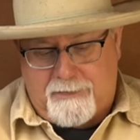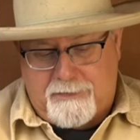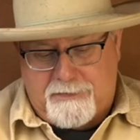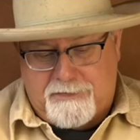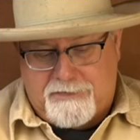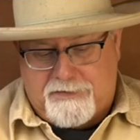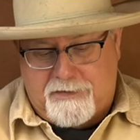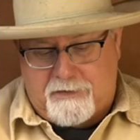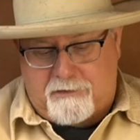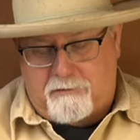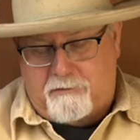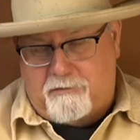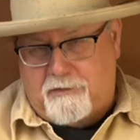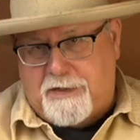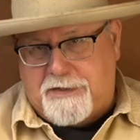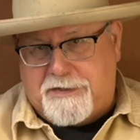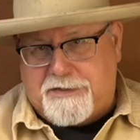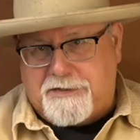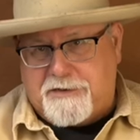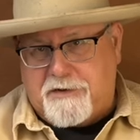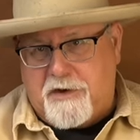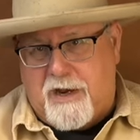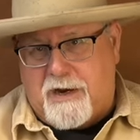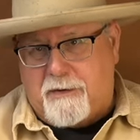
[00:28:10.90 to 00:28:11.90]
So
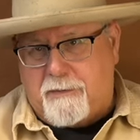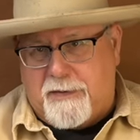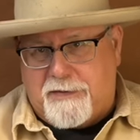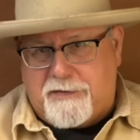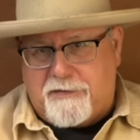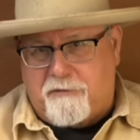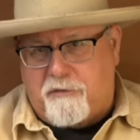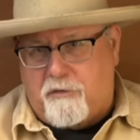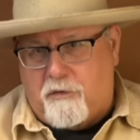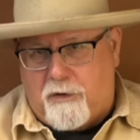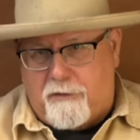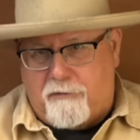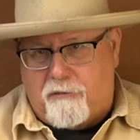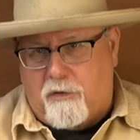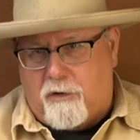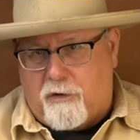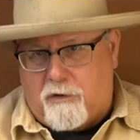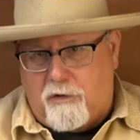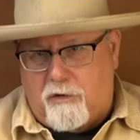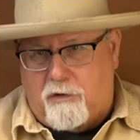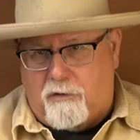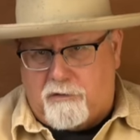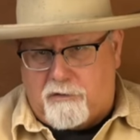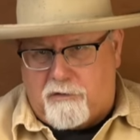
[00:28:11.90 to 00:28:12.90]
let's talk about the 44
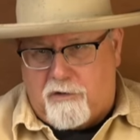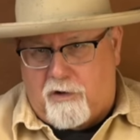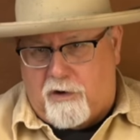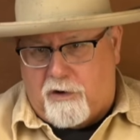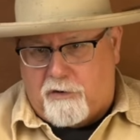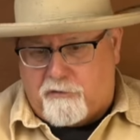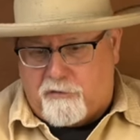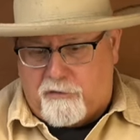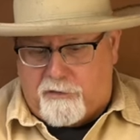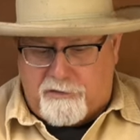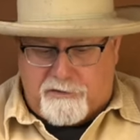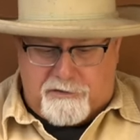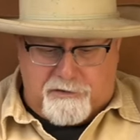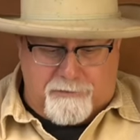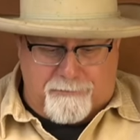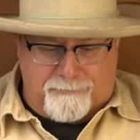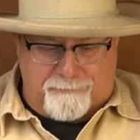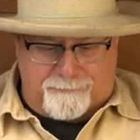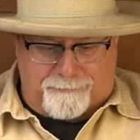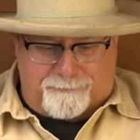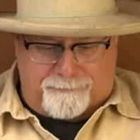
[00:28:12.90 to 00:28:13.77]
Colt cartridge.